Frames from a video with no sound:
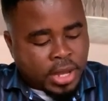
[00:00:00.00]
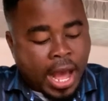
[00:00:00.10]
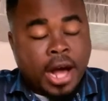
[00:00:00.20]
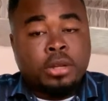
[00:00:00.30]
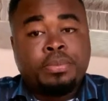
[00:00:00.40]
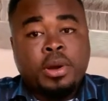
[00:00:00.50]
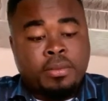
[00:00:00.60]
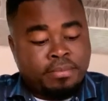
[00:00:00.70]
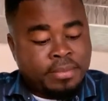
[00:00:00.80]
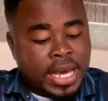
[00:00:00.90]

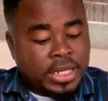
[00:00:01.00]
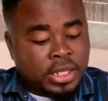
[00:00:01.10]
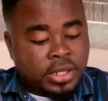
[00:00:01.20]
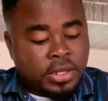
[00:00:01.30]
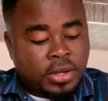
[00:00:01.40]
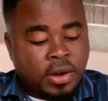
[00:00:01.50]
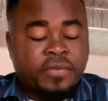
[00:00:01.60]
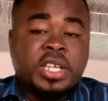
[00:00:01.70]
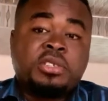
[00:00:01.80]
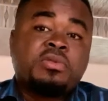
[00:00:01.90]
Albion Menz of
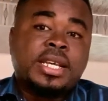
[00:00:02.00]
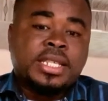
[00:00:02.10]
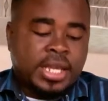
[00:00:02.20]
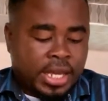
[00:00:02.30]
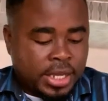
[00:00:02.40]
the USA.